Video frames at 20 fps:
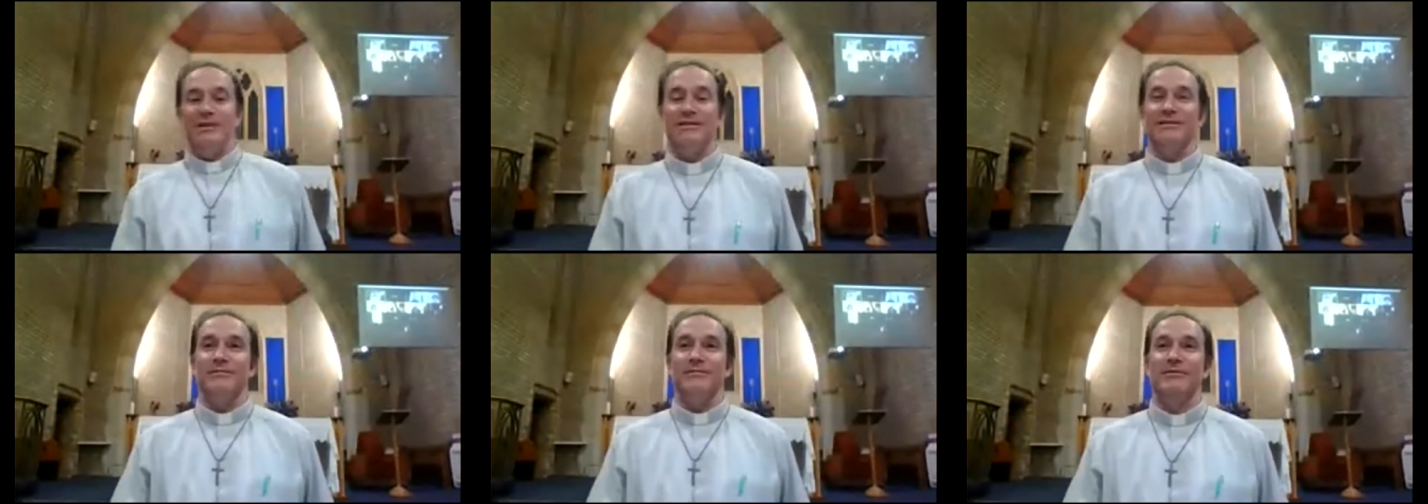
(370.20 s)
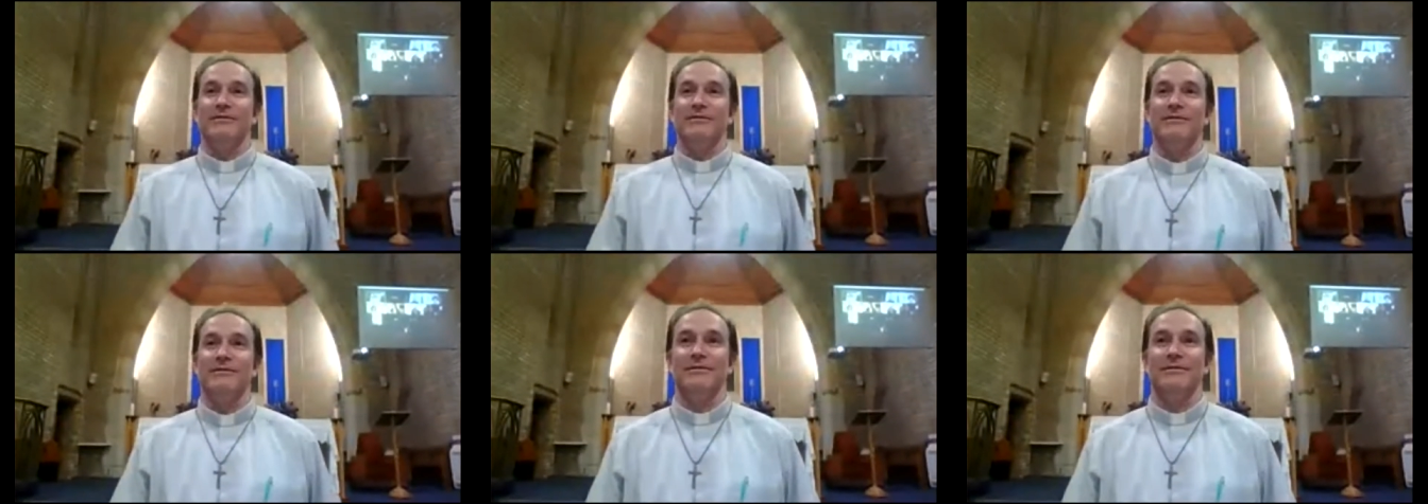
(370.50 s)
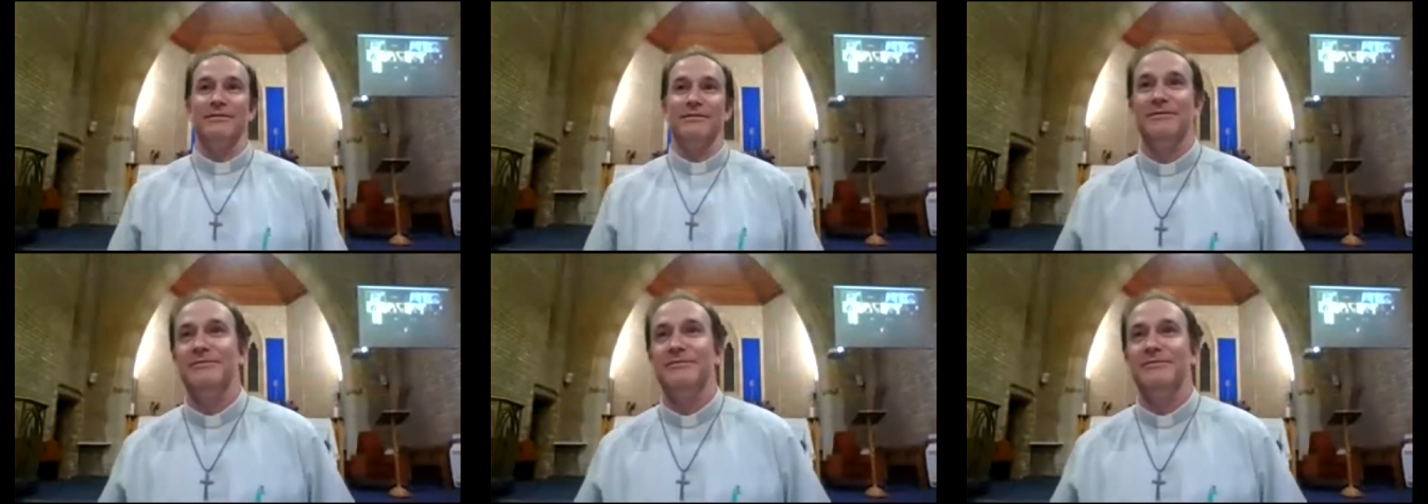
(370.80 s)
to,
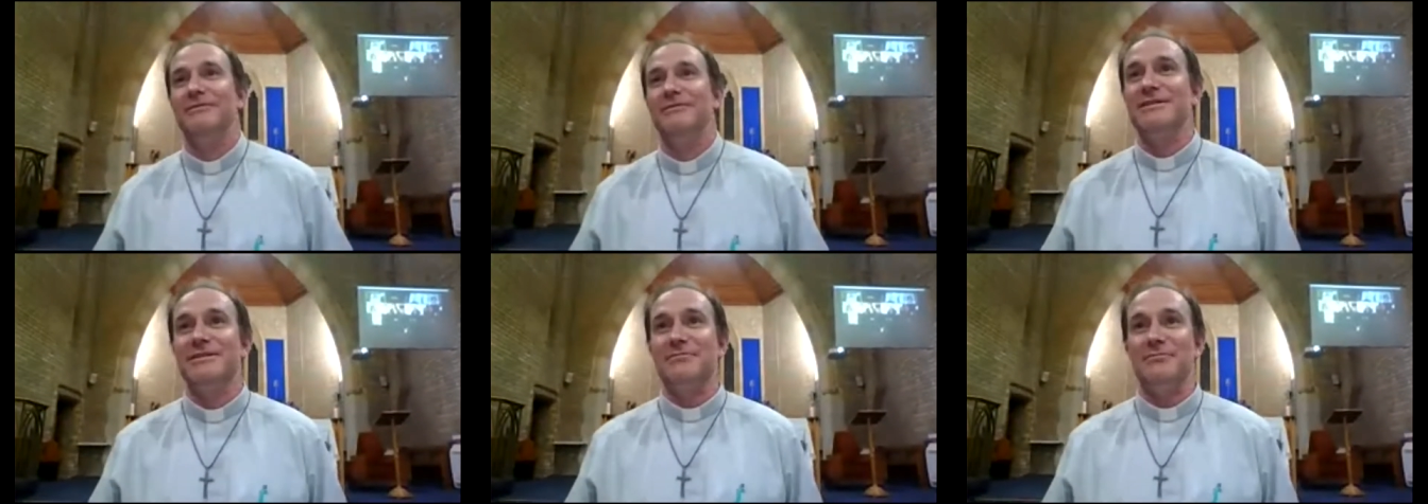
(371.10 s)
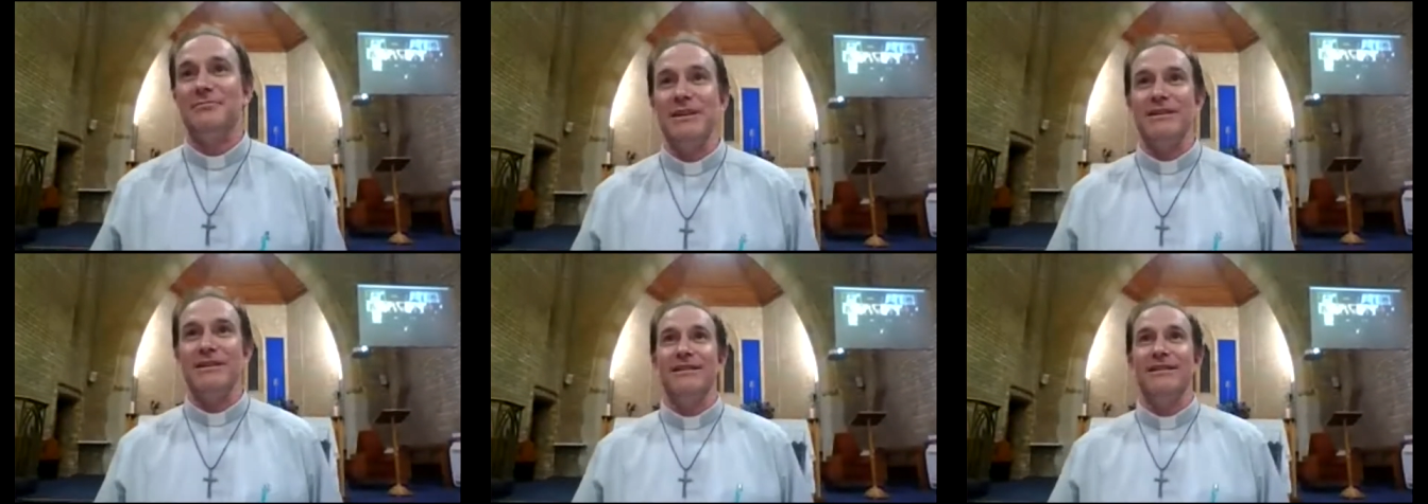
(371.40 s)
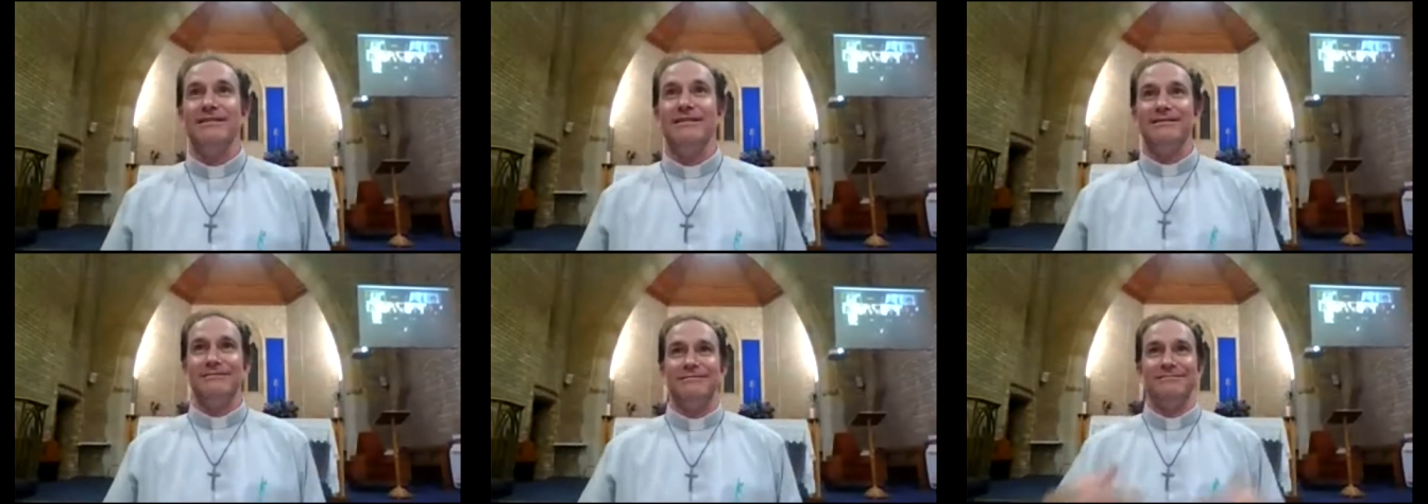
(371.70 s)
to, to speak, yeah?
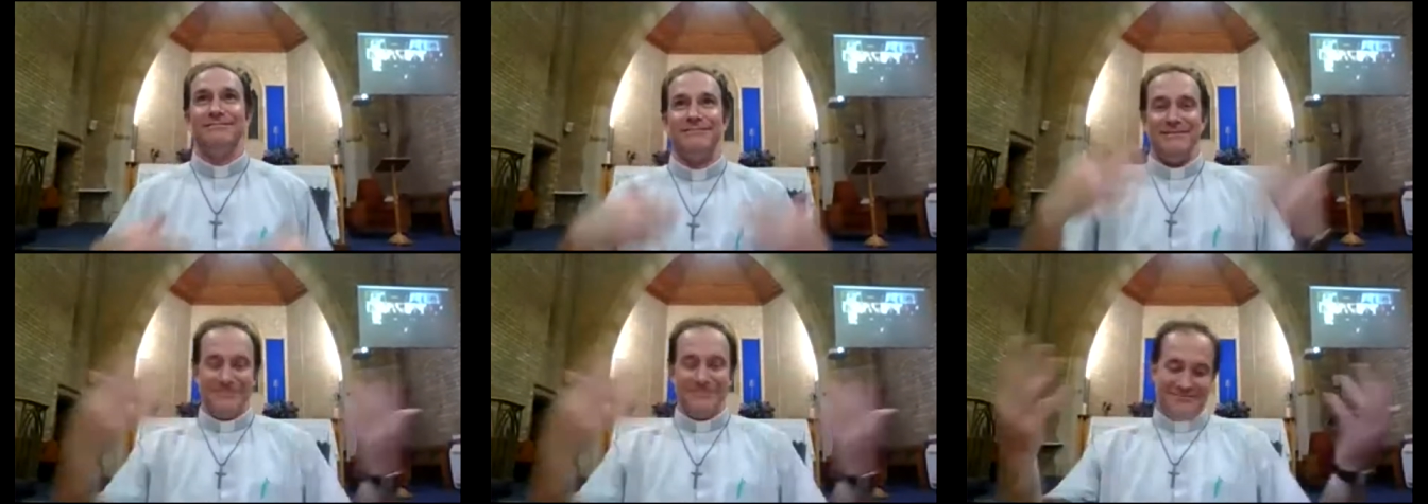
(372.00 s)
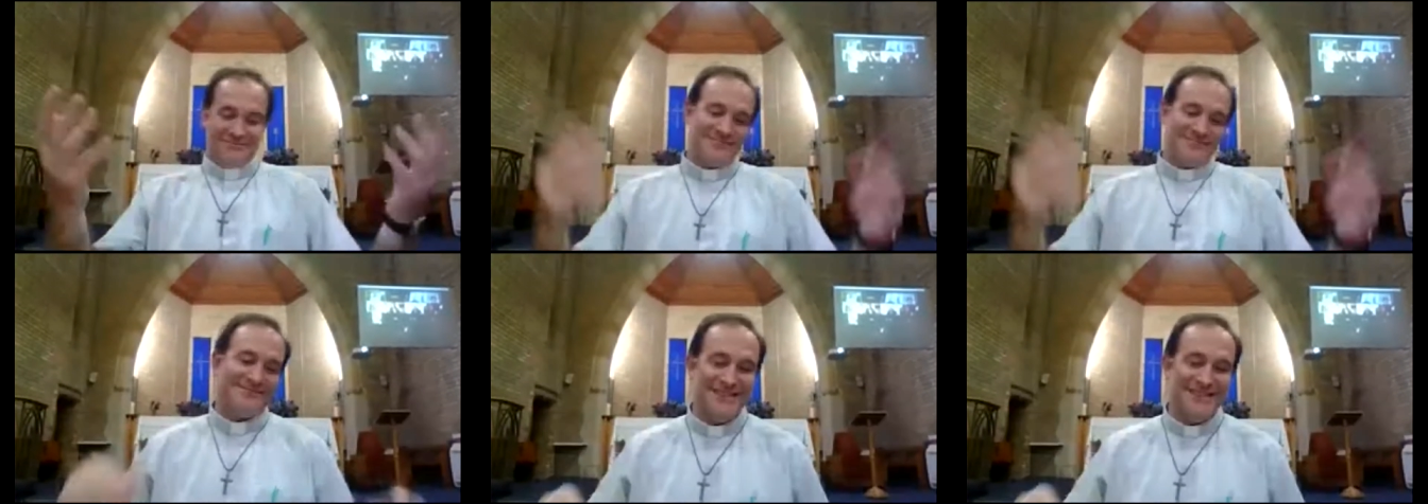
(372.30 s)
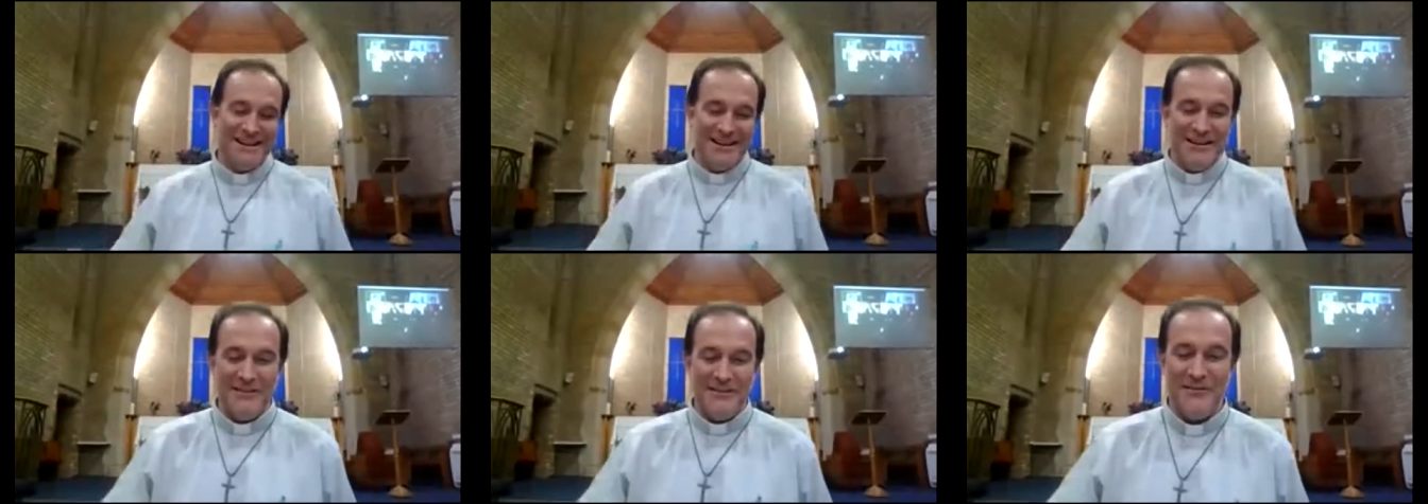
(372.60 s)
To,
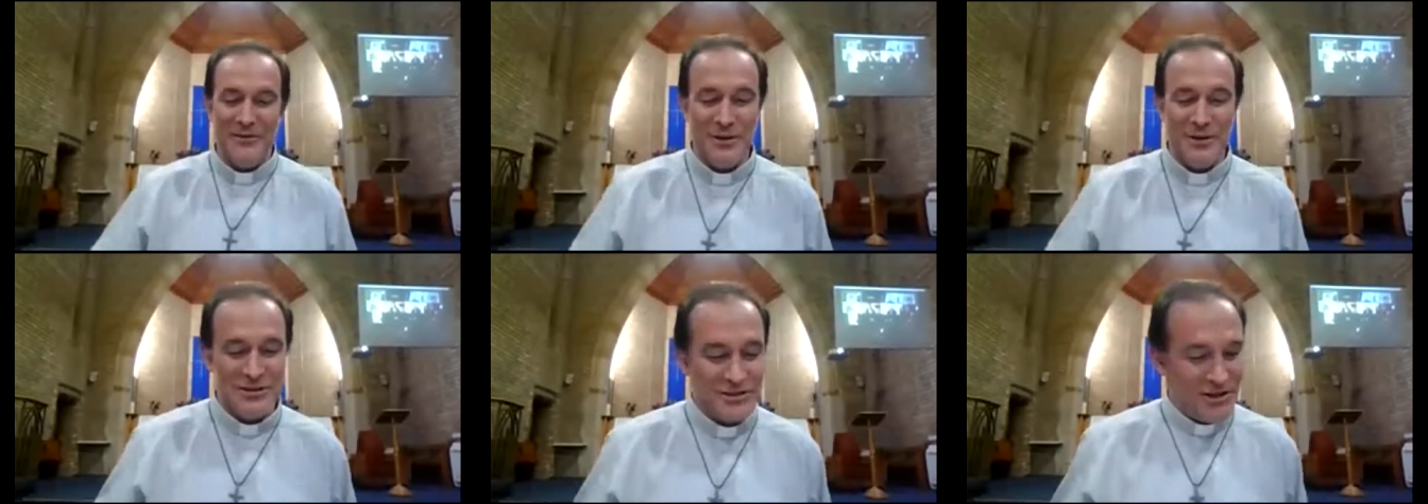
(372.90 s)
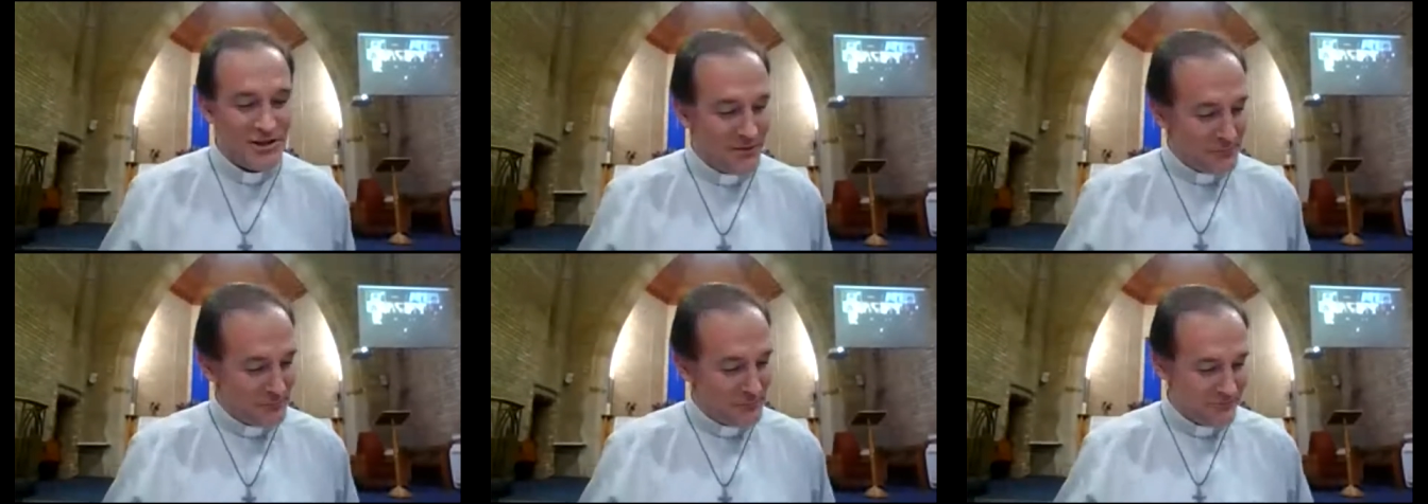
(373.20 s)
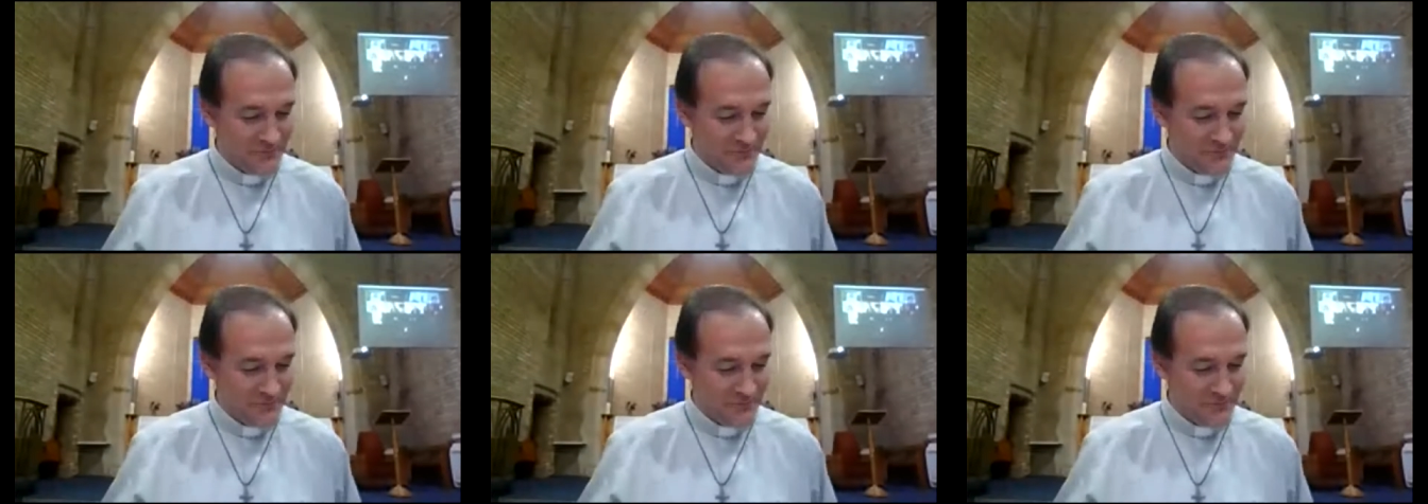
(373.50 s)
first time.